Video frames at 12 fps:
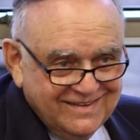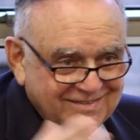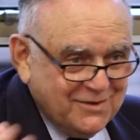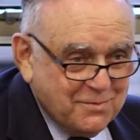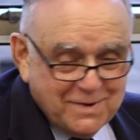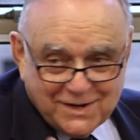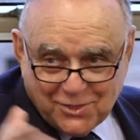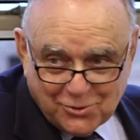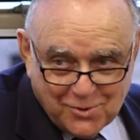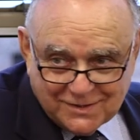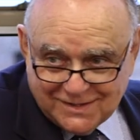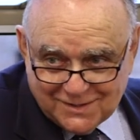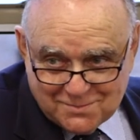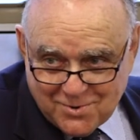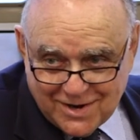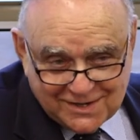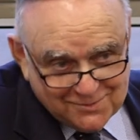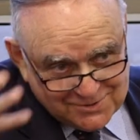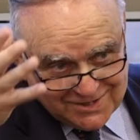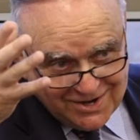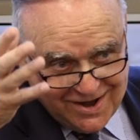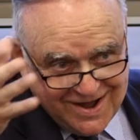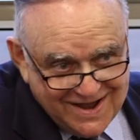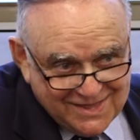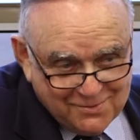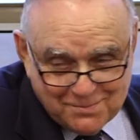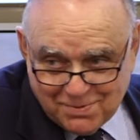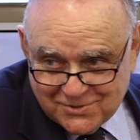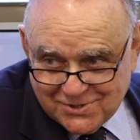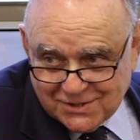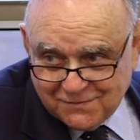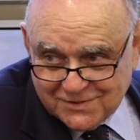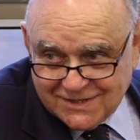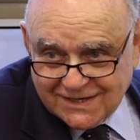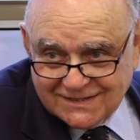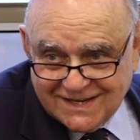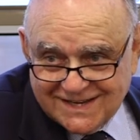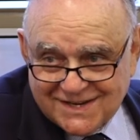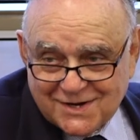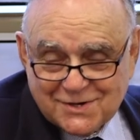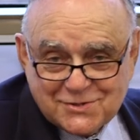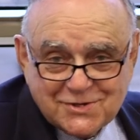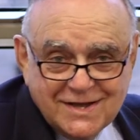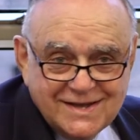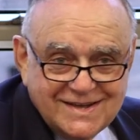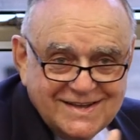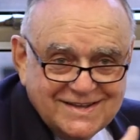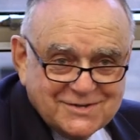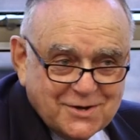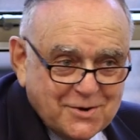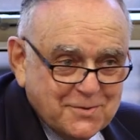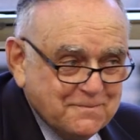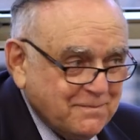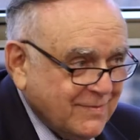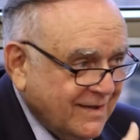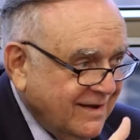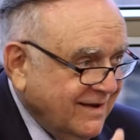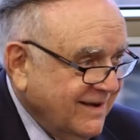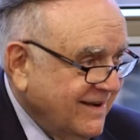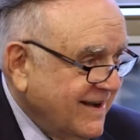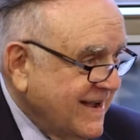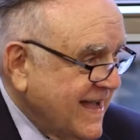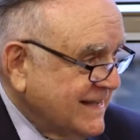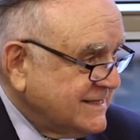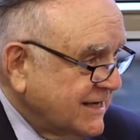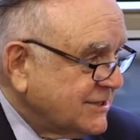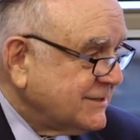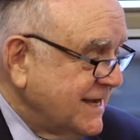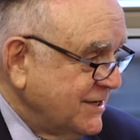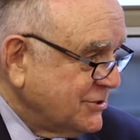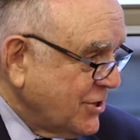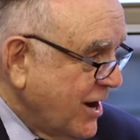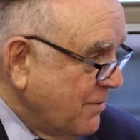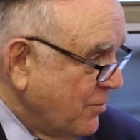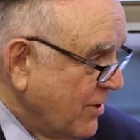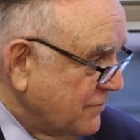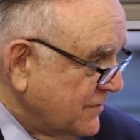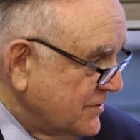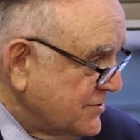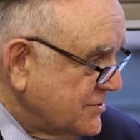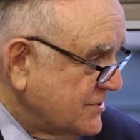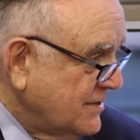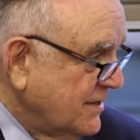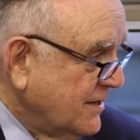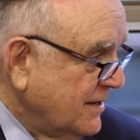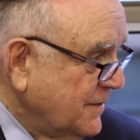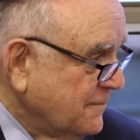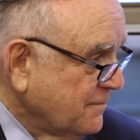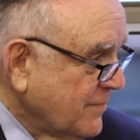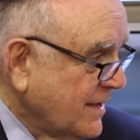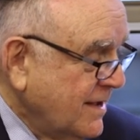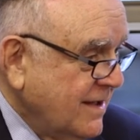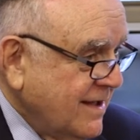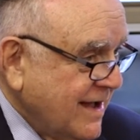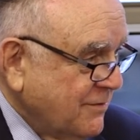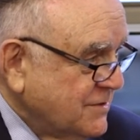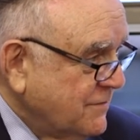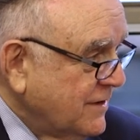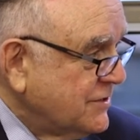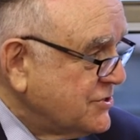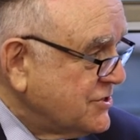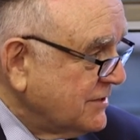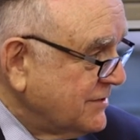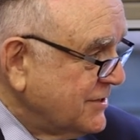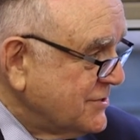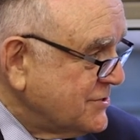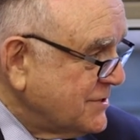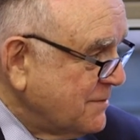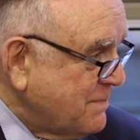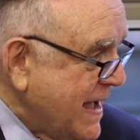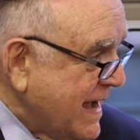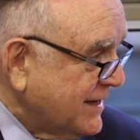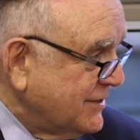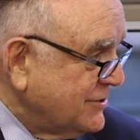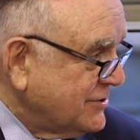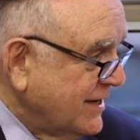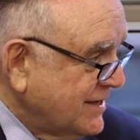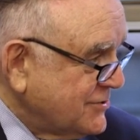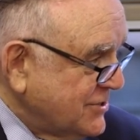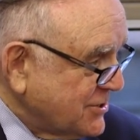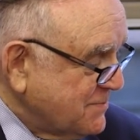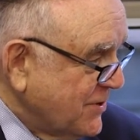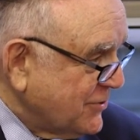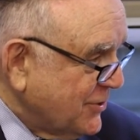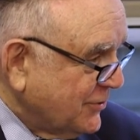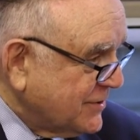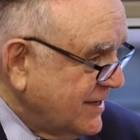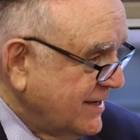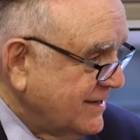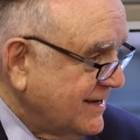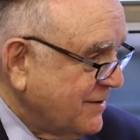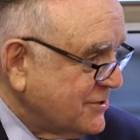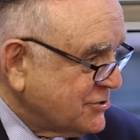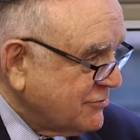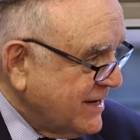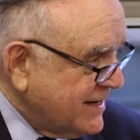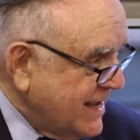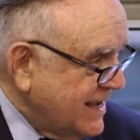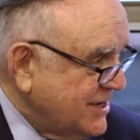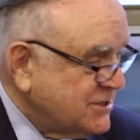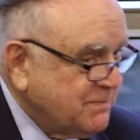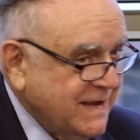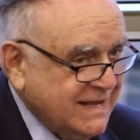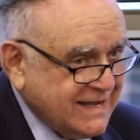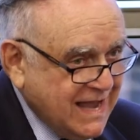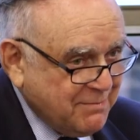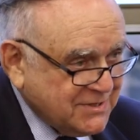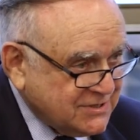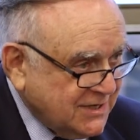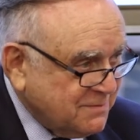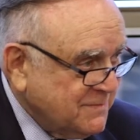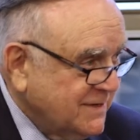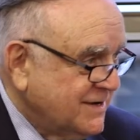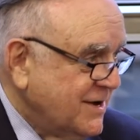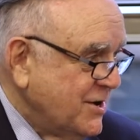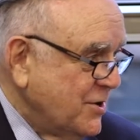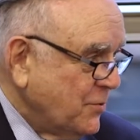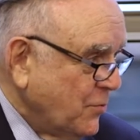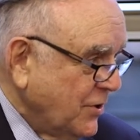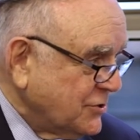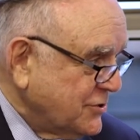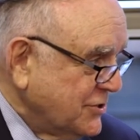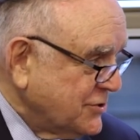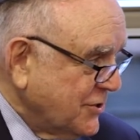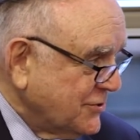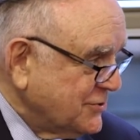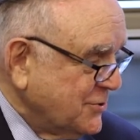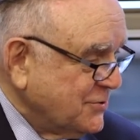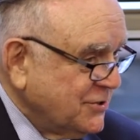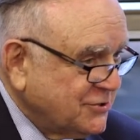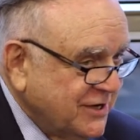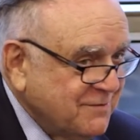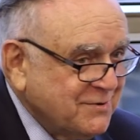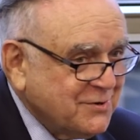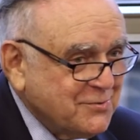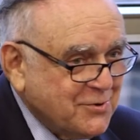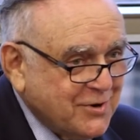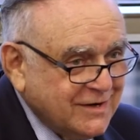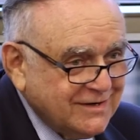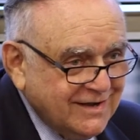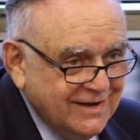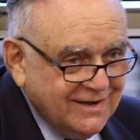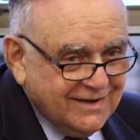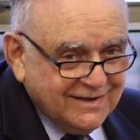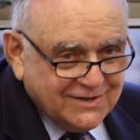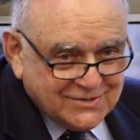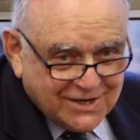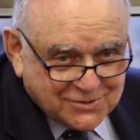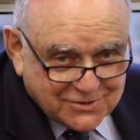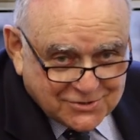Nobody thought that the market was at a high that would persist for 16 years. So uh, I had 16 job offers. Um, I was a very serious uh, package. I had a six-month-old kid. I was straight A's, beta gamma sigma, Wall Street Journal Student Achievement Award, etc.,